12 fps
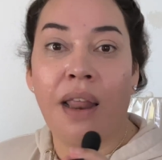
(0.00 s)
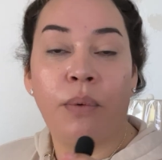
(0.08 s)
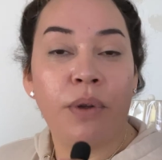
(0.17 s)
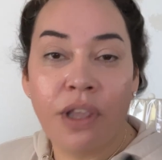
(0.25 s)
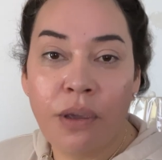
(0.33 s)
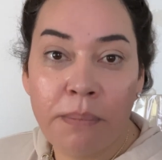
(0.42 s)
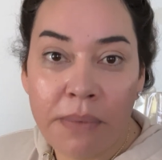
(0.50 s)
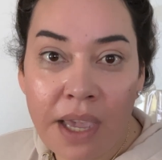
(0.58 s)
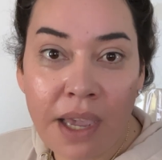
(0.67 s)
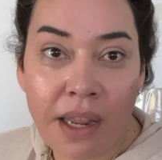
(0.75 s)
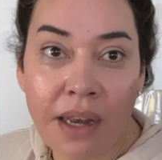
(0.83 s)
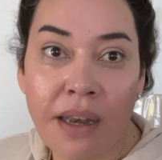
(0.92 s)
Like, what do you
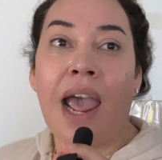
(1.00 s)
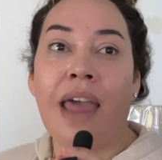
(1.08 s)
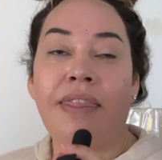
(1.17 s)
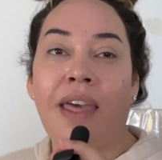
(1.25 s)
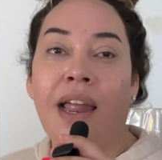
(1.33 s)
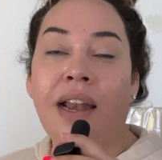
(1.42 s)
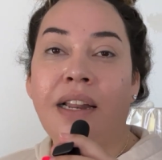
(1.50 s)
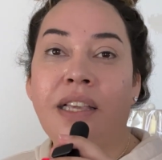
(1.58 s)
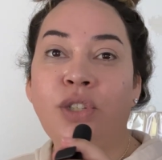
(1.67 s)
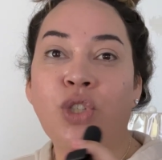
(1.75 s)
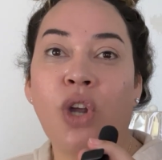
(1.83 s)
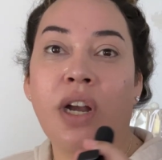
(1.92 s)
mean? And then he
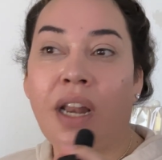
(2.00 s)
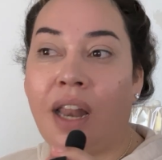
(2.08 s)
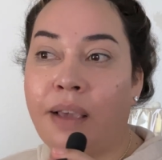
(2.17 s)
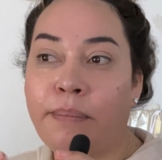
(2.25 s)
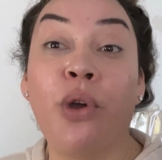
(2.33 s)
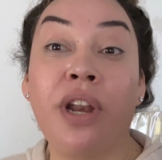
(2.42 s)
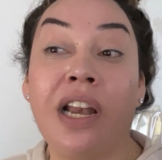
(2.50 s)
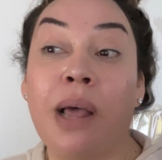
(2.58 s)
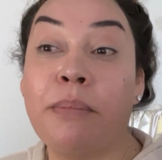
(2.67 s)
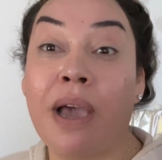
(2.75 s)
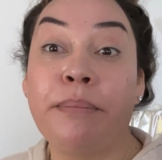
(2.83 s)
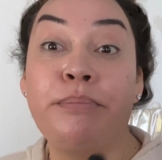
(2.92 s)
started like pointing on
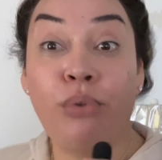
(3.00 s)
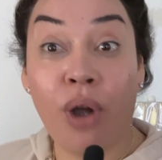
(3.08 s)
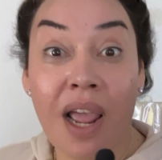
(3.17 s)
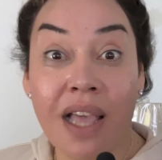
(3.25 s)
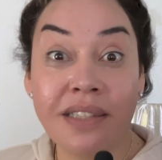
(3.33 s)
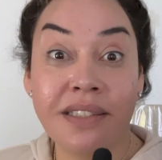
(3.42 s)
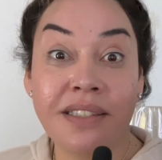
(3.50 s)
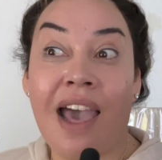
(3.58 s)
my breast.